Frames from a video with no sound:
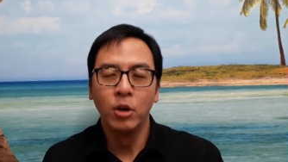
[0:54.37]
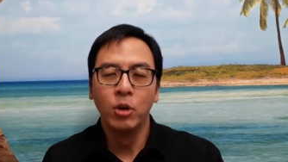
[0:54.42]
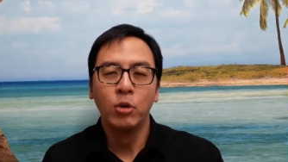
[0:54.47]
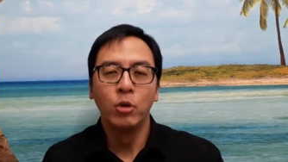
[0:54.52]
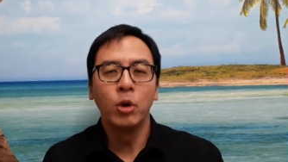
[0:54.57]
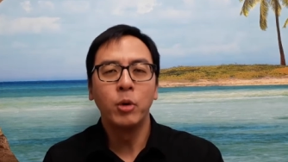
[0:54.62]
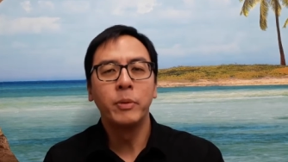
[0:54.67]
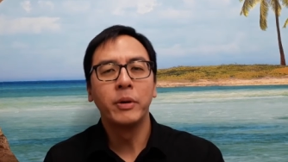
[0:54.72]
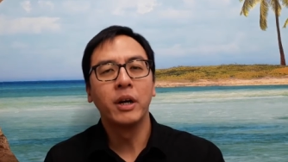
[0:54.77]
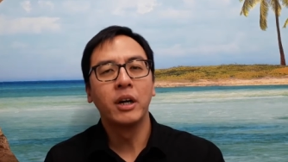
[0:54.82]

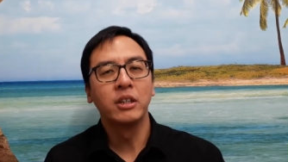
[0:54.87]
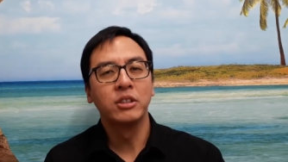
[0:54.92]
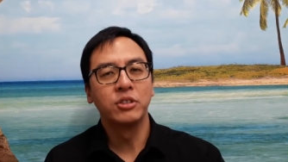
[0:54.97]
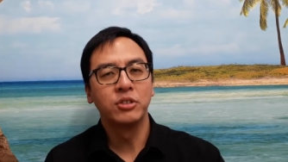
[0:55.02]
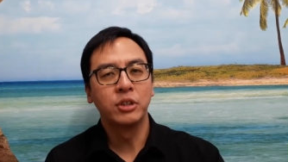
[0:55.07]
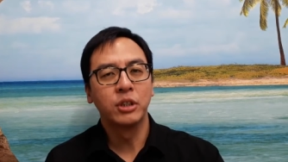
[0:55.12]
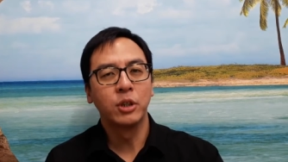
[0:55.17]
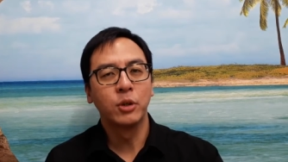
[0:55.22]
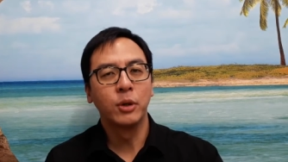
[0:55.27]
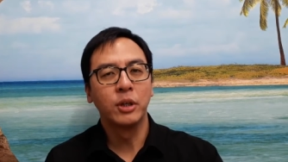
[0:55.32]
We'll be
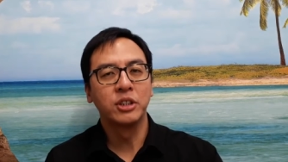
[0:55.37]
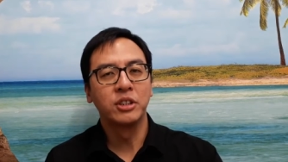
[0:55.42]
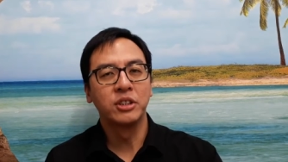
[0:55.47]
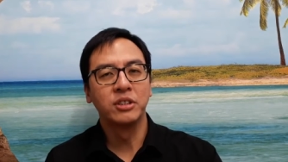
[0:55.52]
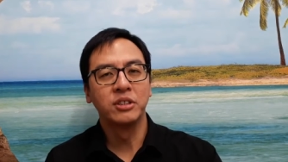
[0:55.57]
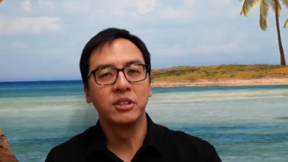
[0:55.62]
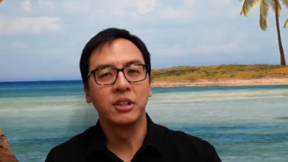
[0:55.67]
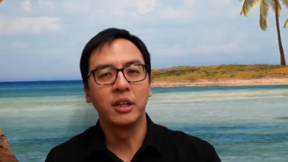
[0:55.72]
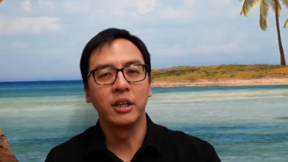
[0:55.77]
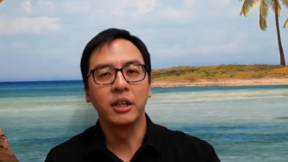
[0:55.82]
answering
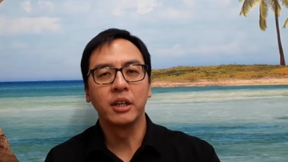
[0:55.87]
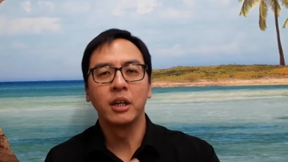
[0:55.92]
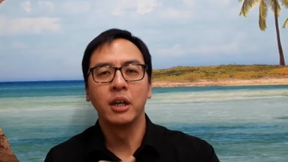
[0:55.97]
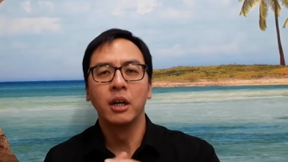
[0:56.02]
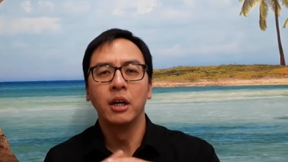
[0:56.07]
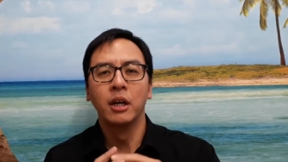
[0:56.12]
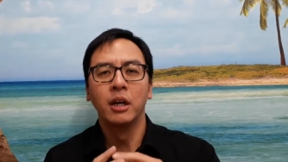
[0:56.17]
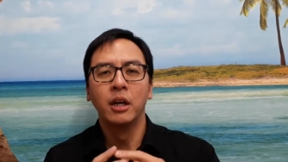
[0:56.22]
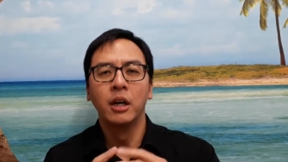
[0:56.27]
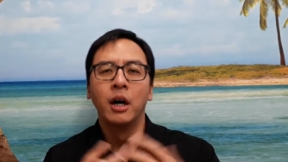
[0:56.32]
questions like,
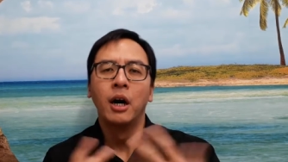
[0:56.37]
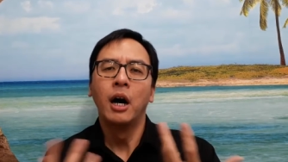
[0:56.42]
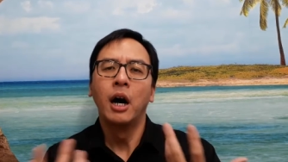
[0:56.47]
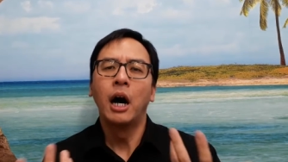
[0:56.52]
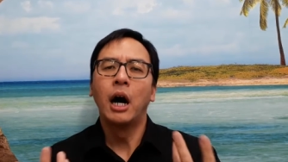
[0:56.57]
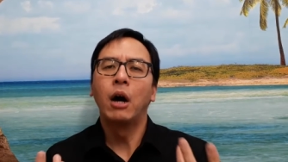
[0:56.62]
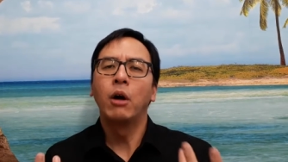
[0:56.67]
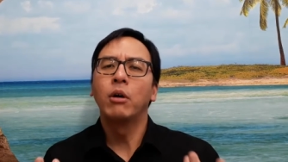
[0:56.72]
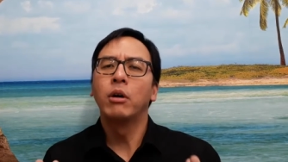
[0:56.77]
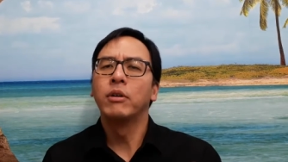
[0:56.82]

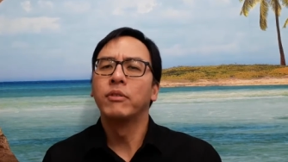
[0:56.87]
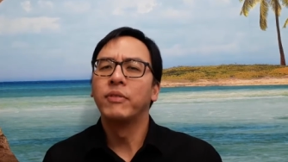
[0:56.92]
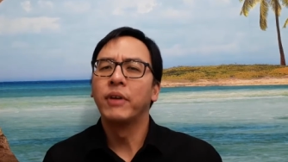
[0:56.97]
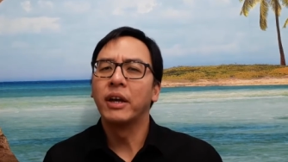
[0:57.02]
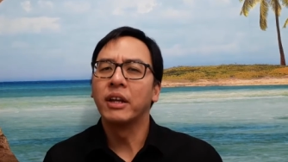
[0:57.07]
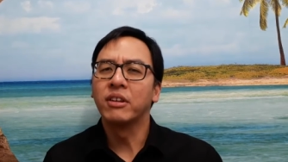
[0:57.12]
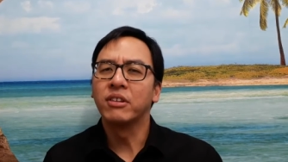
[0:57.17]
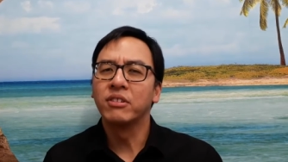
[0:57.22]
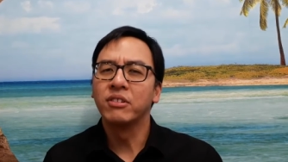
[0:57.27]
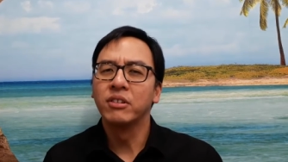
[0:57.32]
how are
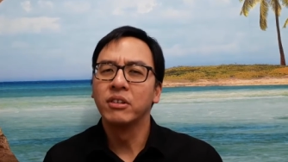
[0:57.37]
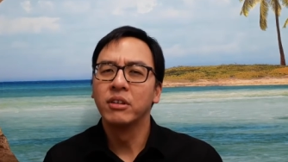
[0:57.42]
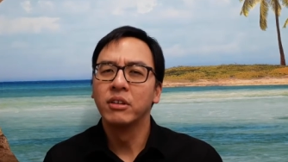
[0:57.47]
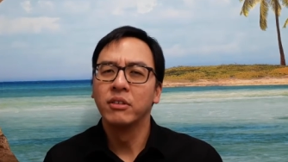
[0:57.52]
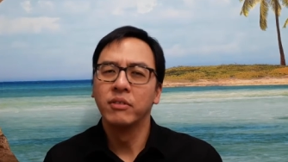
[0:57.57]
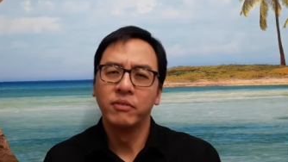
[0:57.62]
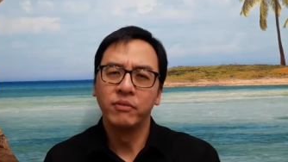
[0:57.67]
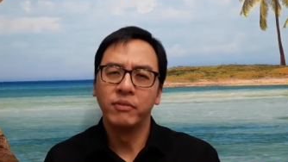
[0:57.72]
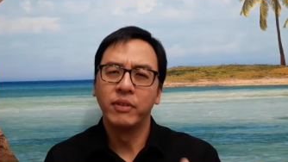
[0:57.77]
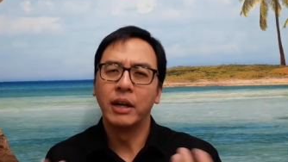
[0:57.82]
vets
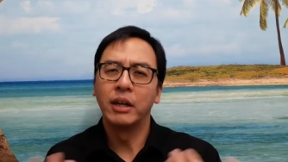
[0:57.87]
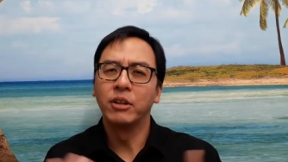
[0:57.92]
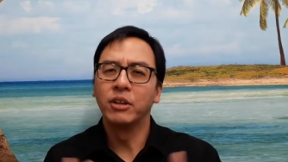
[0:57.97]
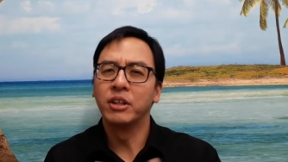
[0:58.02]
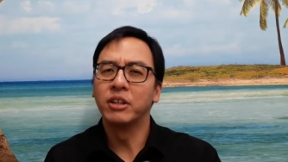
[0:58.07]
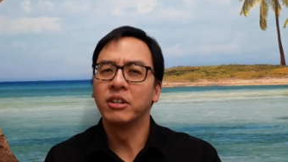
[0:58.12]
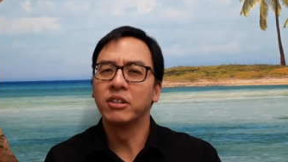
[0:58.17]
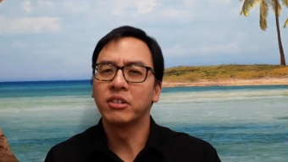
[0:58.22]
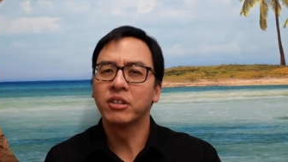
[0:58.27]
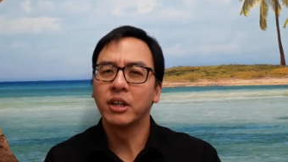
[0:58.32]
valued
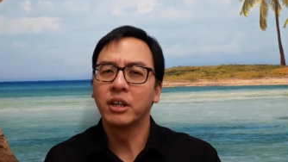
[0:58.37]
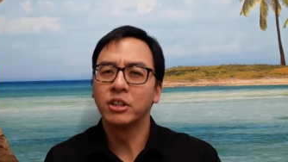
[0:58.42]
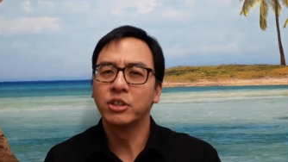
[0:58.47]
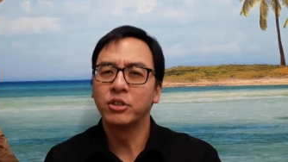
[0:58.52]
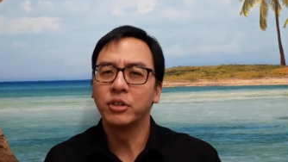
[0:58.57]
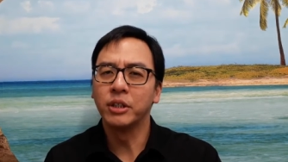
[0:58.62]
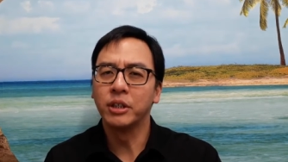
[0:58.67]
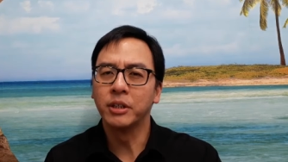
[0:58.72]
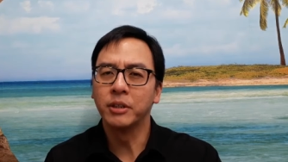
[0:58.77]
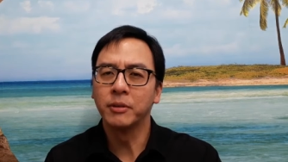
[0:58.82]
in this
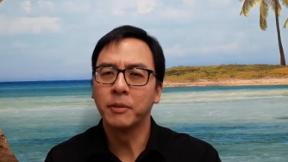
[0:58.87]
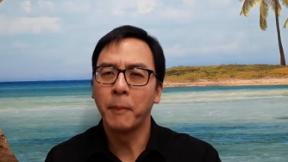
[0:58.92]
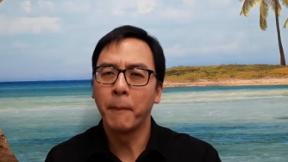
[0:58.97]
country?